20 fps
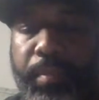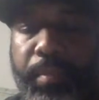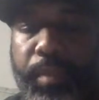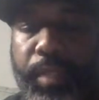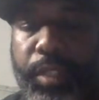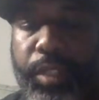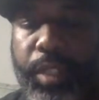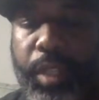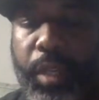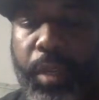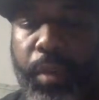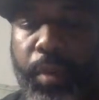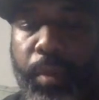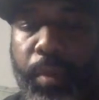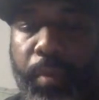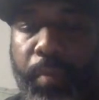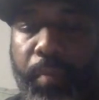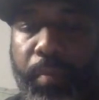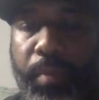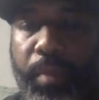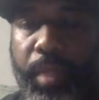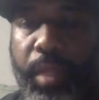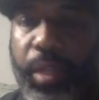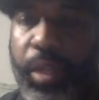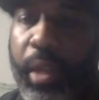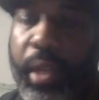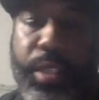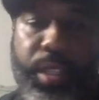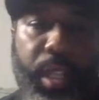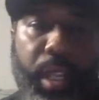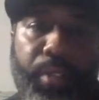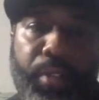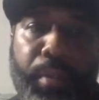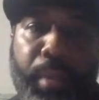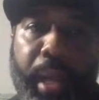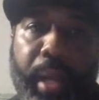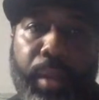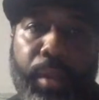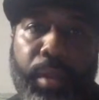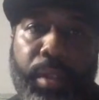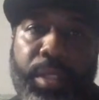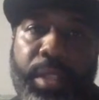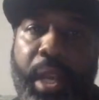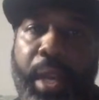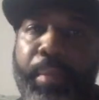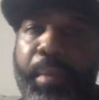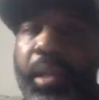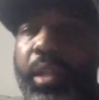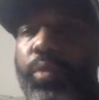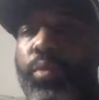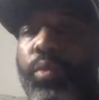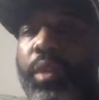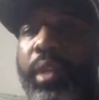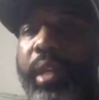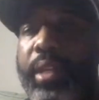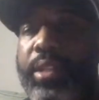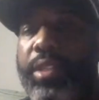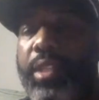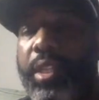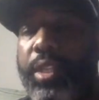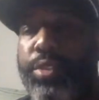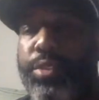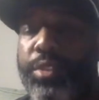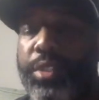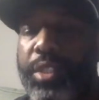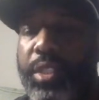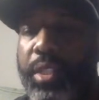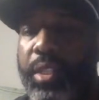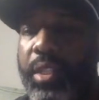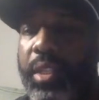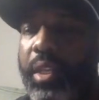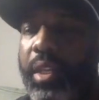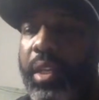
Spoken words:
So, I tell everybody all the time, anyone that's interested